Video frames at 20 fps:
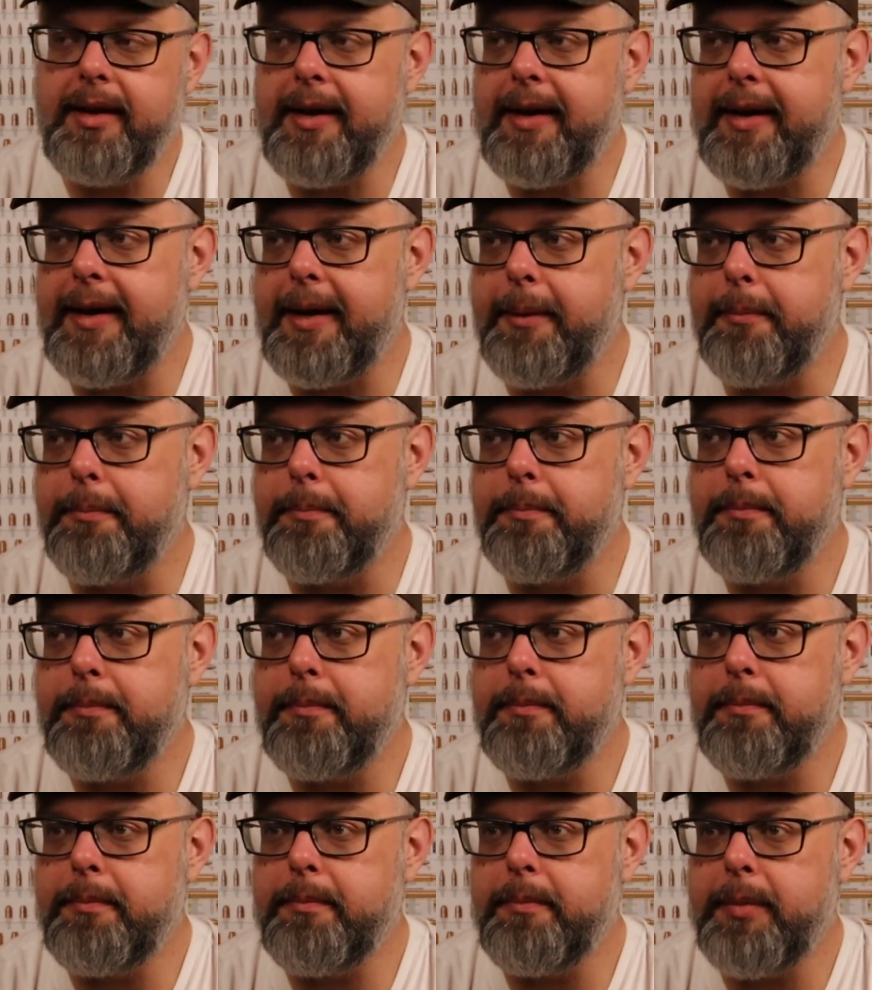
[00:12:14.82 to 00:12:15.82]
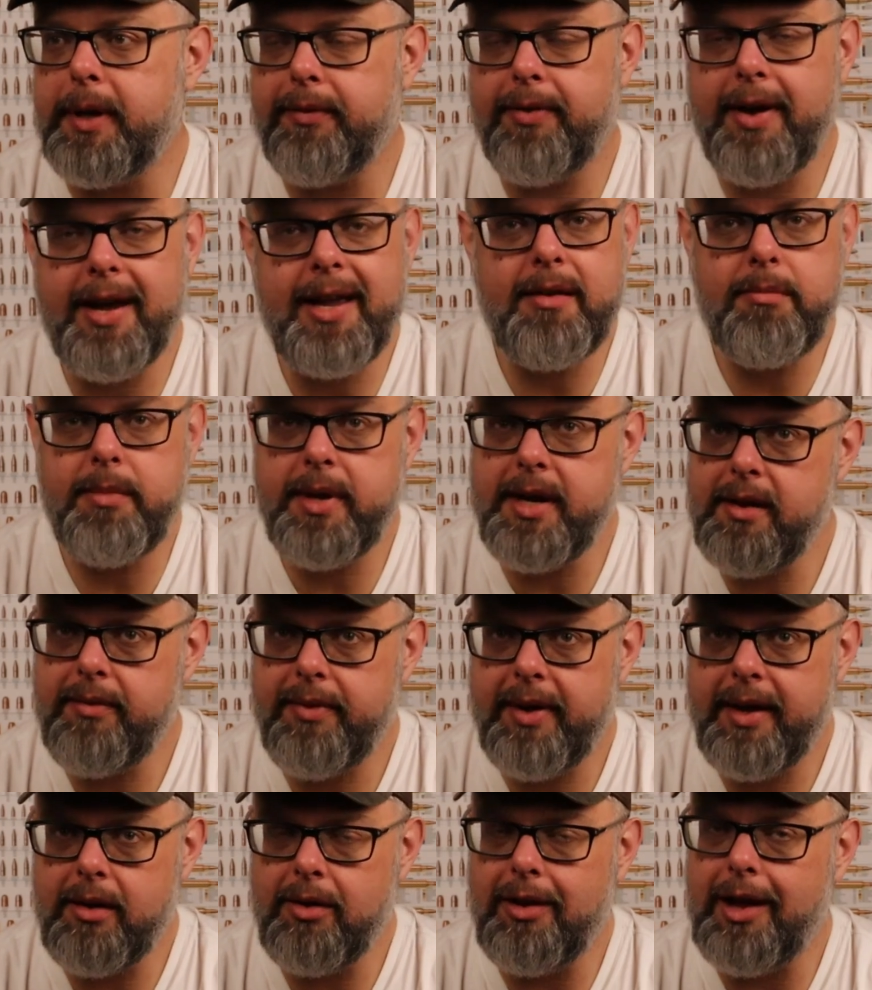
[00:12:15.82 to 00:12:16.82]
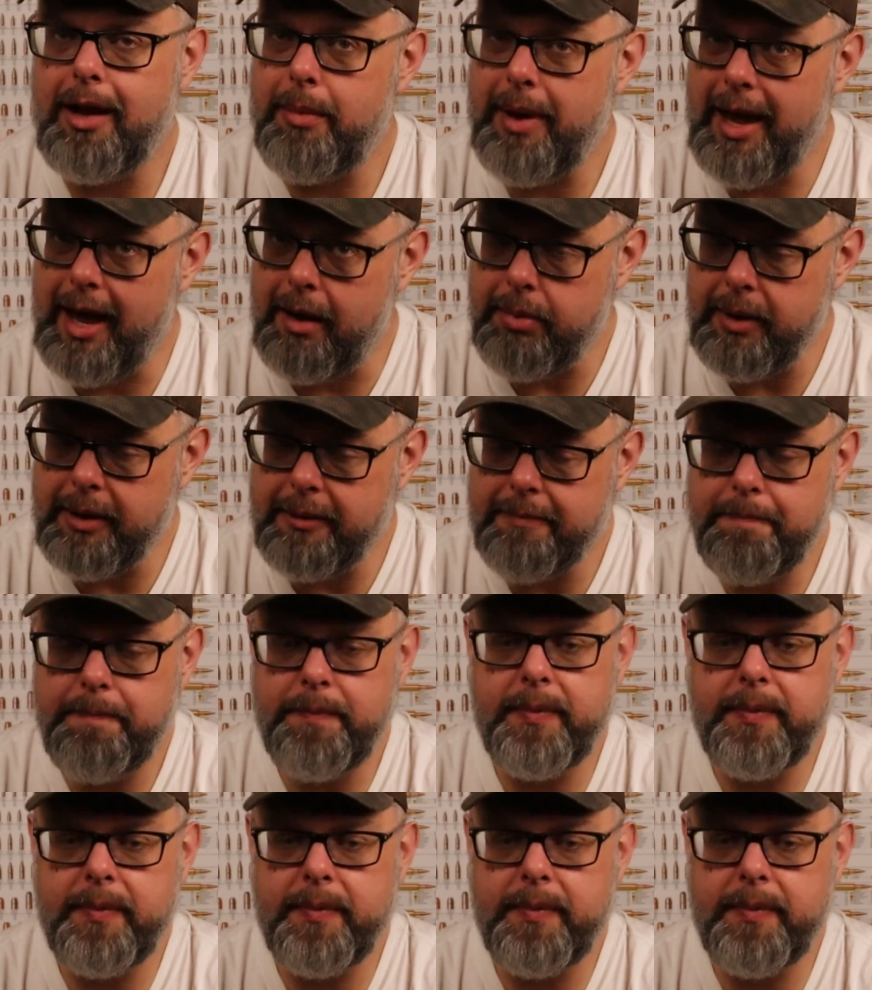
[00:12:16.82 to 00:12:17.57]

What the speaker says: But if I get minute of angle, I'm happy.